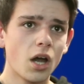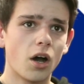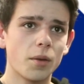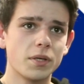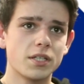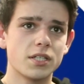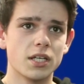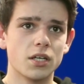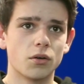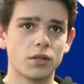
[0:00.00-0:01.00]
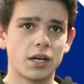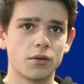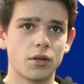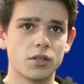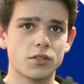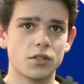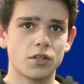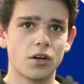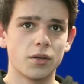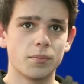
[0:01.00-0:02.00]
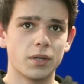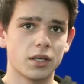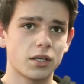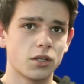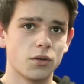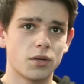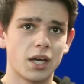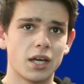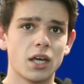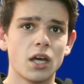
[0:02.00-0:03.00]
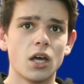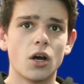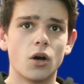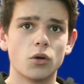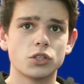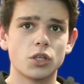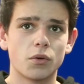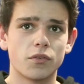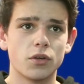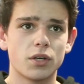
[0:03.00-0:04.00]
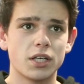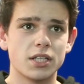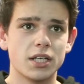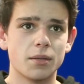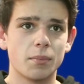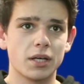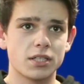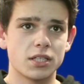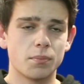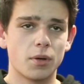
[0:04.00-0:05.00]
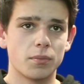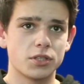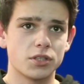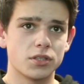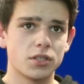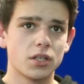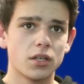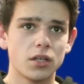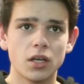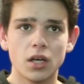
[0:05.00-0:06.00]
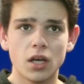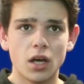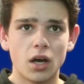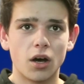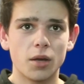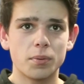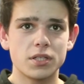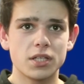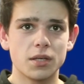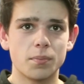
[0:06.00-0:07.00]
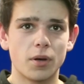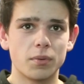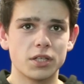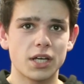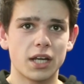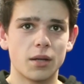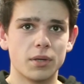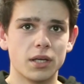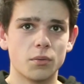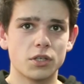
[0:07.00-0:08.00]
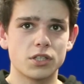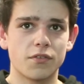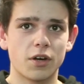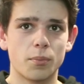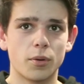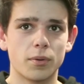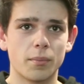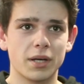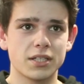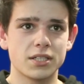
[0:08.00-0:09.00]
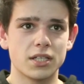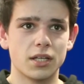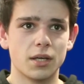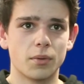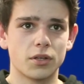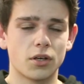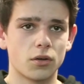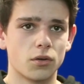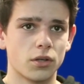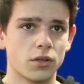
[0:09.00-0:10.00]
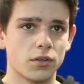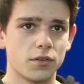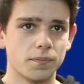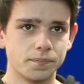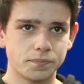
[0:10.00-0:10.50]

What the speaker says: IPC, or now known as the Time Inc. UK, are also one of the UK's leading magazine publishers. IPC publish NME, which is a very popular magazine in my target audience.